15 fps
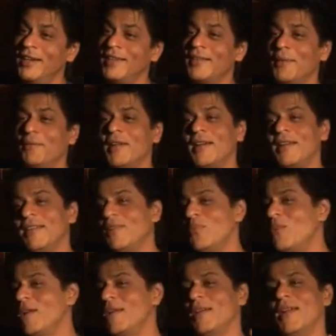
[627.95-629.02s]
So I'm like,
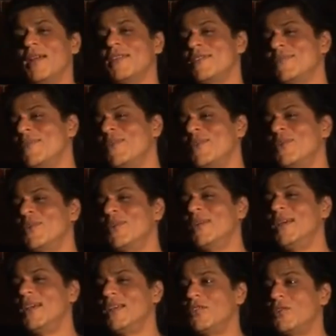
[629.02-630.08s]
listen, 1 year, I just want to go.
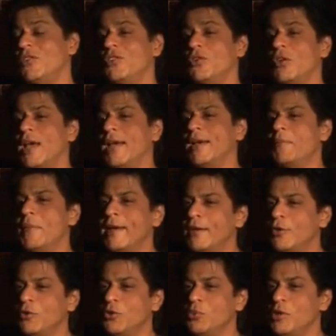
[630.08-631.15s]
So she's okay, I'll get
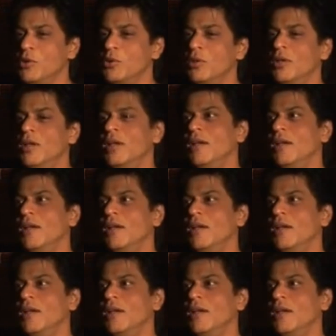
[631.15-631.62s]
married to you, we'll go.